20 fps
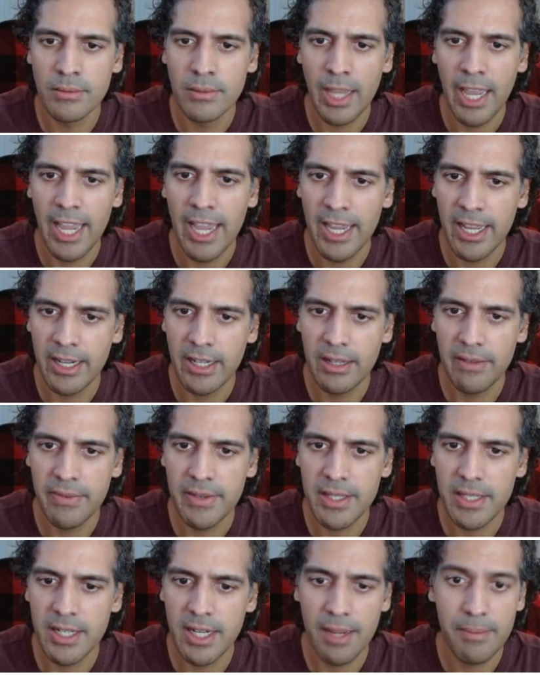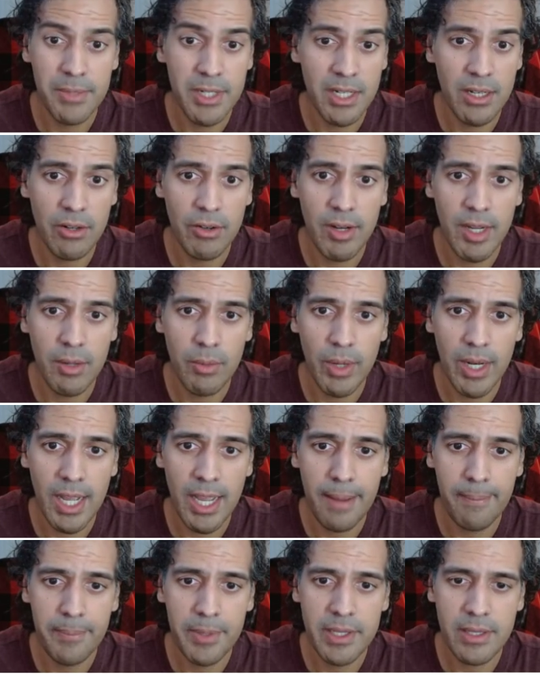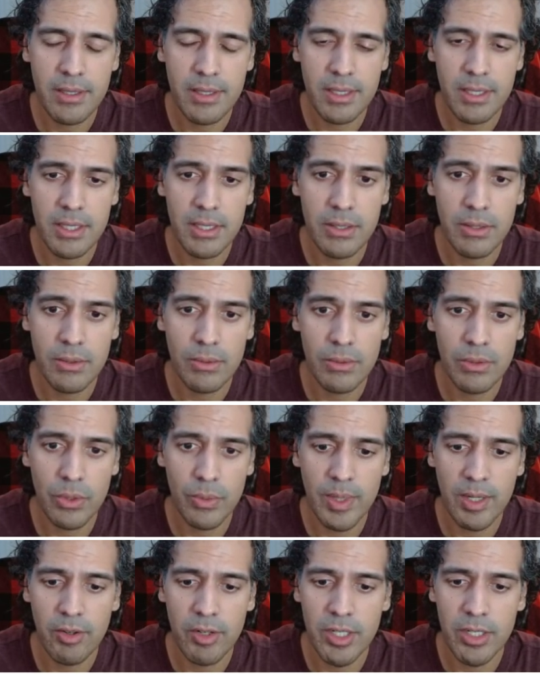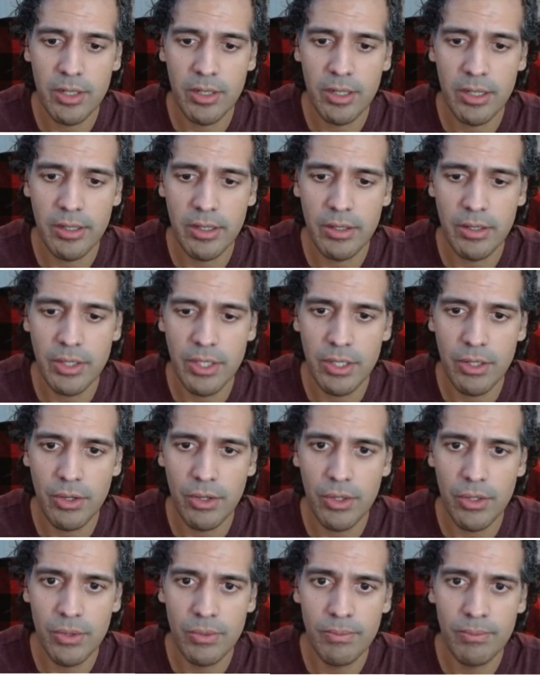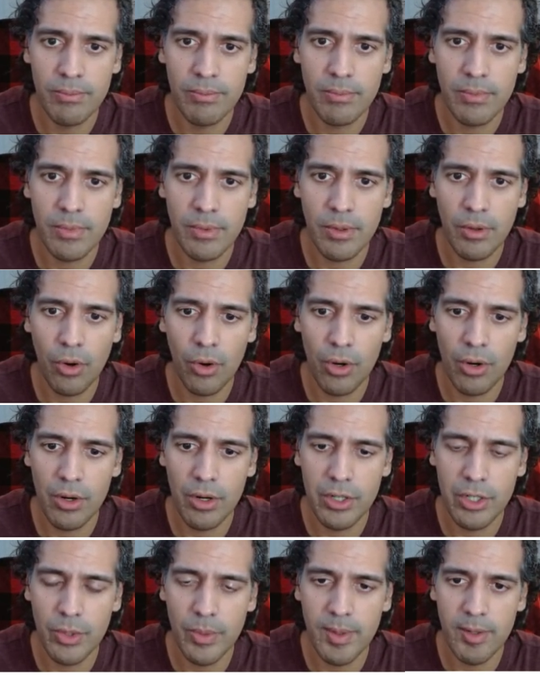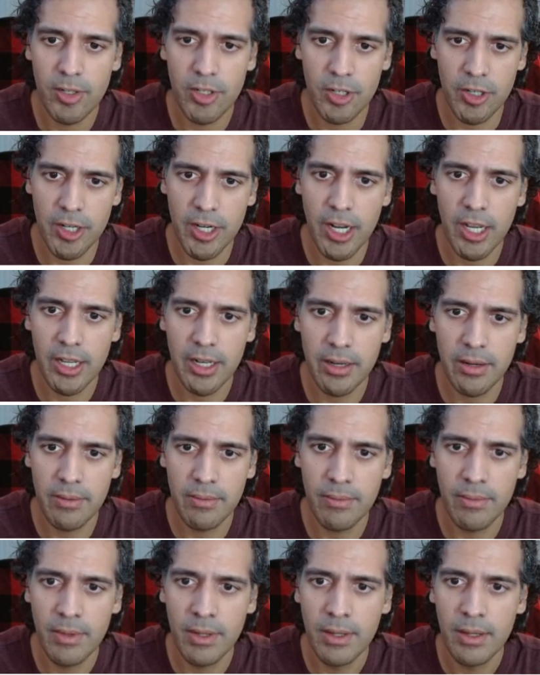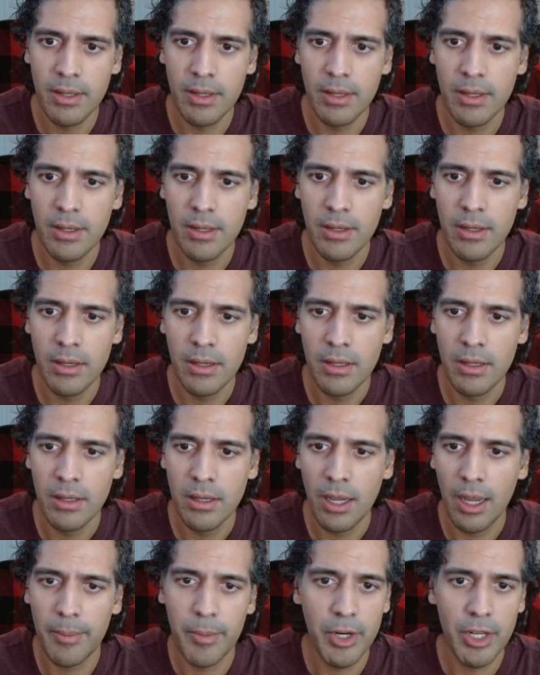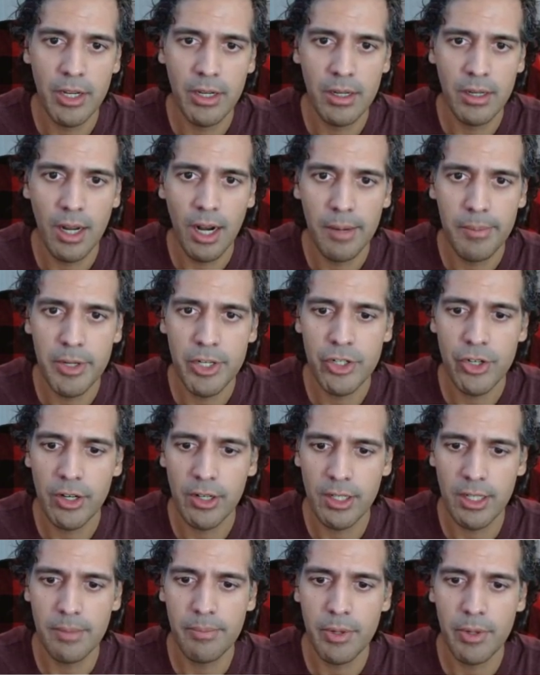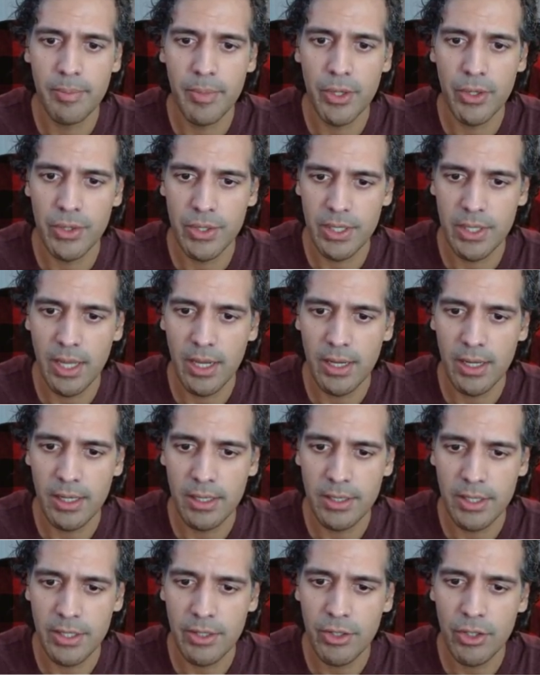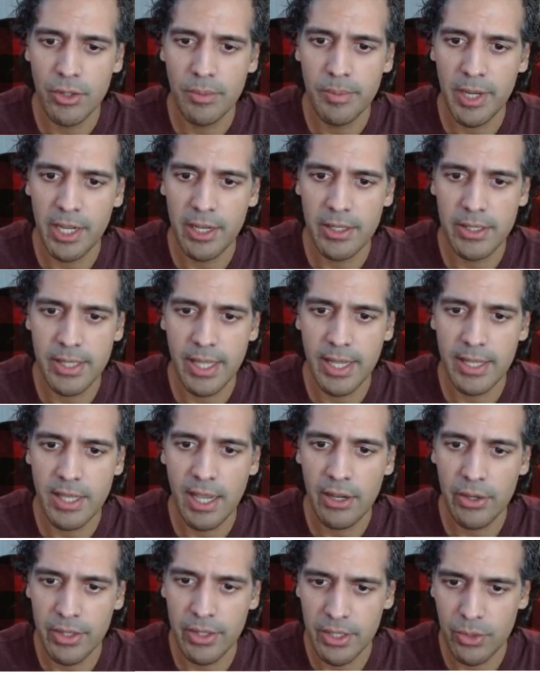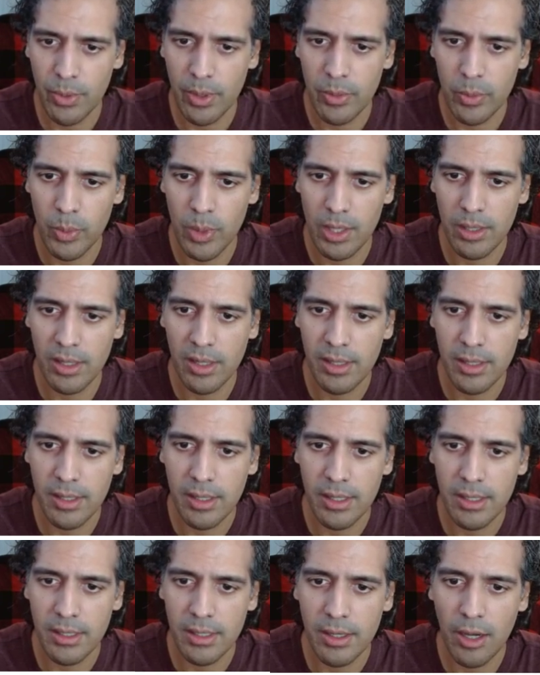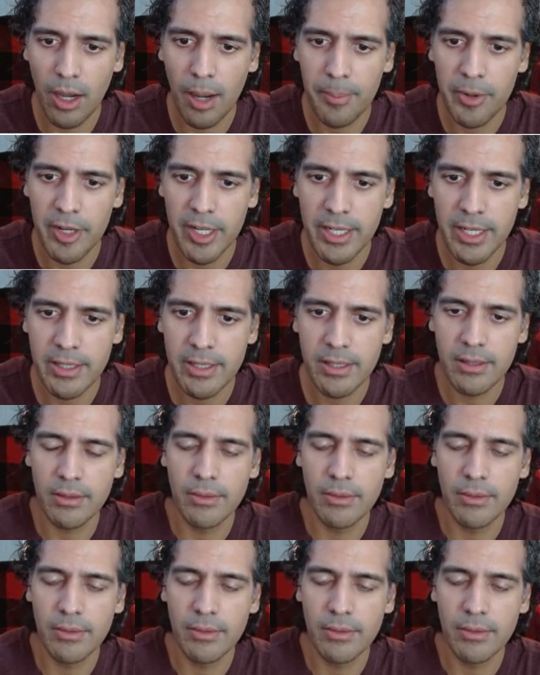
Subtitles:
And if it's an empty array, what happens? Do we return 0 or do we return none? I'm going to arbitrarily propose not 0 because that's how this one will operate.